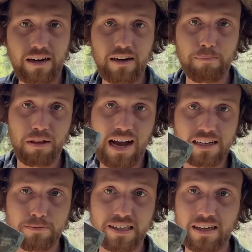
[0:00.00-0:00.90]
get into
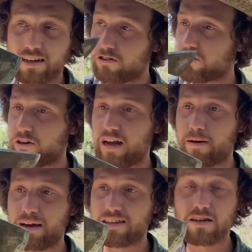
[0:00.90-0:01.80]
blacksmithing, and I'll show you
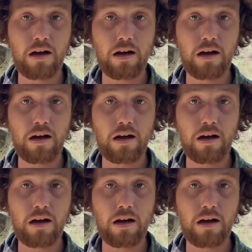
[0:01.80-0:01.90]
how to make a